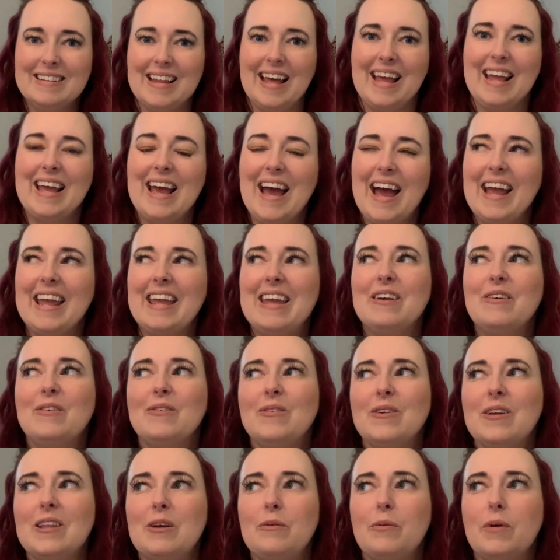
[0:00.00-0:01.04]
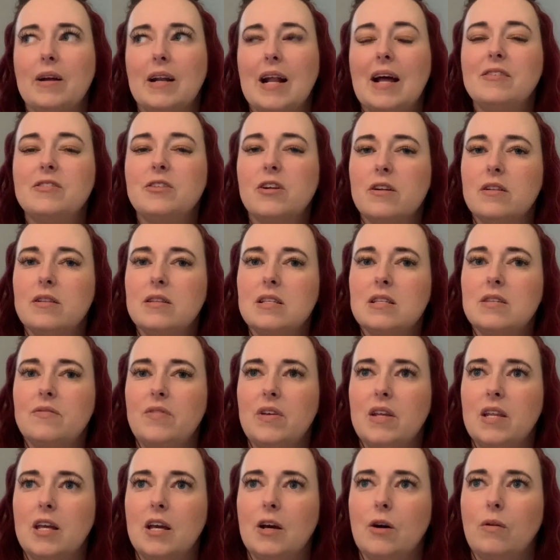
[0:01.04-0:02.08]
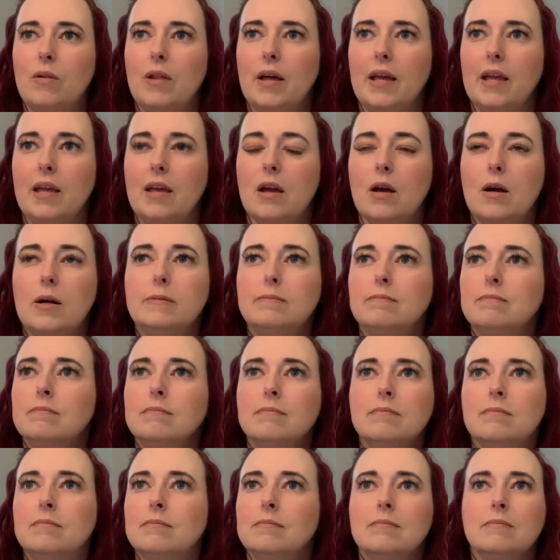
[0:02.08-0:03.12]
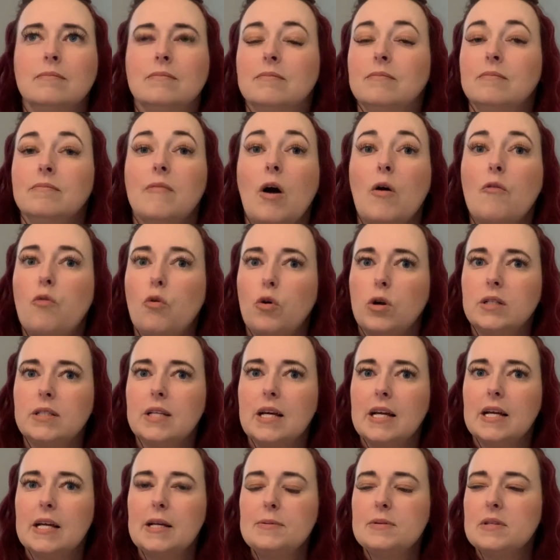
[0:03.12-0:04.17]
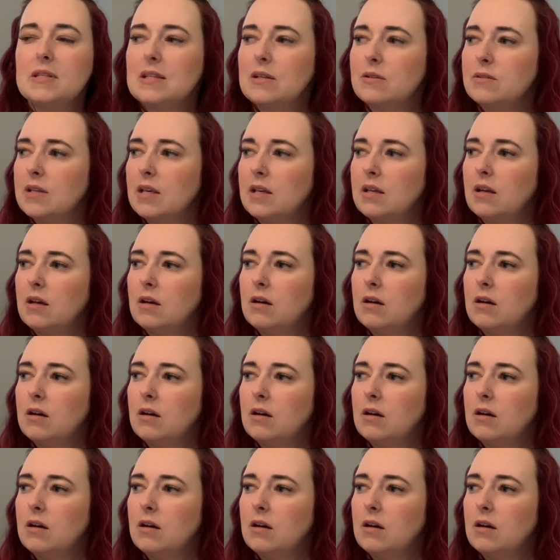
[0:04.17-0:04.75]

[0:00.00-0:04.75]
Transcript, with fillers: like I get really weird. I started this video like four times because I was like,